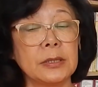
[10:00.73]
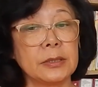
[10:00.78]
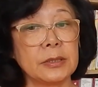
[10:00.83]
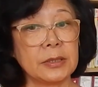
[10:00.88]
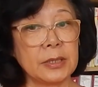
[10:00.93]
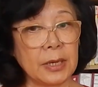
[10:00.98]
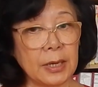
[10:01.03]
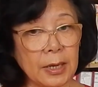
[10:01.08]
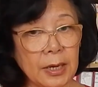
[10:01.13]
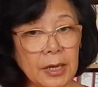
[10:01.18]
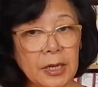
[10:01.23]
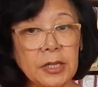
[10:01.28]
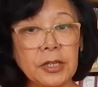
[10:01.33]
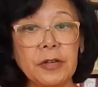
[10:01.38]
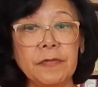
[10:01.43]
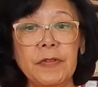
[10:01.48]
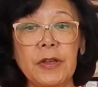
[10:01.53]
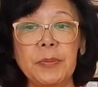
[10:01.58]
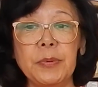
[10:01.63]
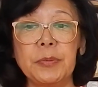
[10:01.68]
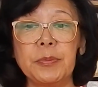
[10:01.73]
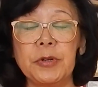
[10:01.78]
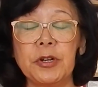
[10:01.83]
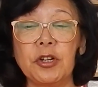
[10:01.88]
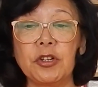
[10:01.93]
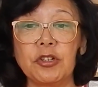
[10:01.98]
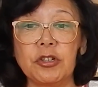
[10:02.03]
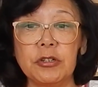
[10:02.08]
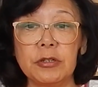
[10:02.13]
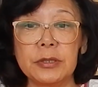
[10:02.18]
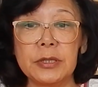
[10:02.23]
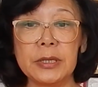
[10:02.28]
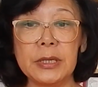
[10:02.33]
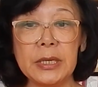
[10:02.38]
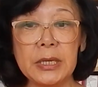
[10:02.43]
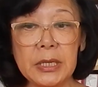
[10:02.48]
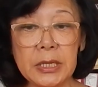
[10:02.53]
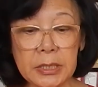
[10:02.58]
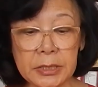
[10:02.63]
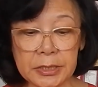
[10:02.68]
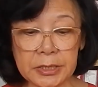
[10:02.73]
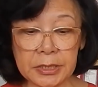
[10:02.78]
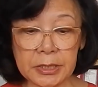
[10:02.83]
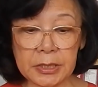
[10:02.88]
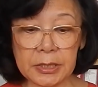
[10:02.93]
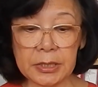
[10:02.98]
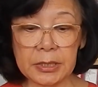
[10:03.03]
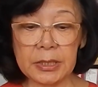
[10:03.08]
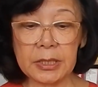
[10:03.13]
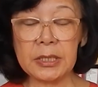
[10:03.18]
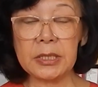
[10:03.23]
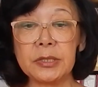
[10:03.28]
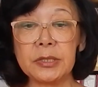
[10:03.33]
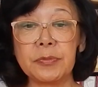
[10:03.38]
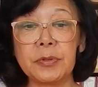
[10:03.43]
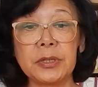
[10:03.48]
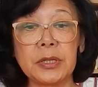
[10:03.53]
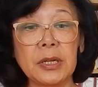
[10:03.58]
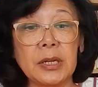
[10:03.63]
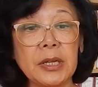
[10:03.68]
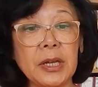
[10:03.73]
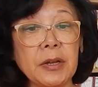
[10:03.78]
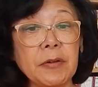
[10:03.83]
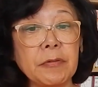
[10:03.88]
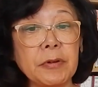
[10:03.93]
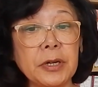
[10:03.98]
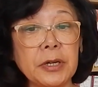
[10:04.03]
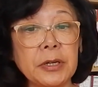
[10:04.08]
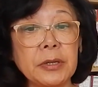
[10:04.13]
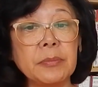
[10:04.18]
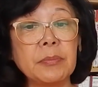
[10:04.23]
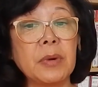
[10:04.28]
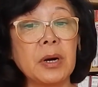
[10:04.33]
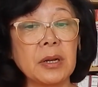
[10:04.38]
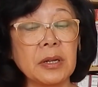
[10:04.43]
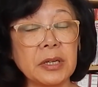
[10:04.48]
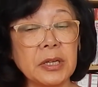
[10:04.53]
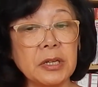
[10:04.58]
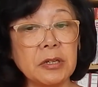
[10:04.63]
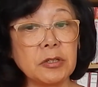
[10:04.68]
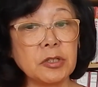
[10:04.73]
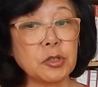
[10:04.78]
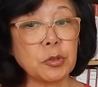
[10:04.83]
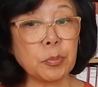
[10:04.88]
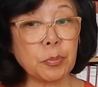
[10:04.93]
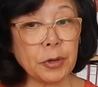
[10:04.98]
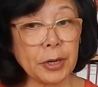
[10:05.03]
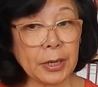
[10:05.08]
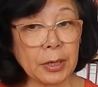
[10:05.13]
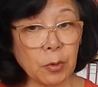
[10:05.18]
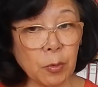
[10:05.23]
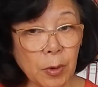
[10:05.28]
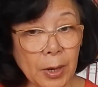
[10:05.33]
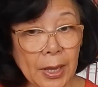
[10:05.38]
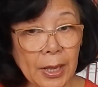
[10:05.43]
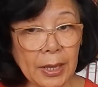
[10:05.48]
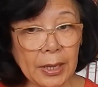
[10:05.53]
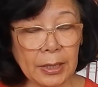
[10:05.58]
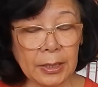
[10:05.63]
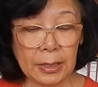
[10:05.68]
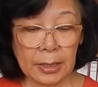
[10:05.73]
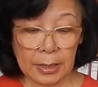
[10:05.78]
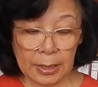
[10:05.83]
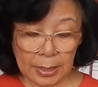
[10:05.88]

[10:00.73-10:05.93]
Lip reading: The higher the vapor pressure, the easier it for the liquid molecules to break away,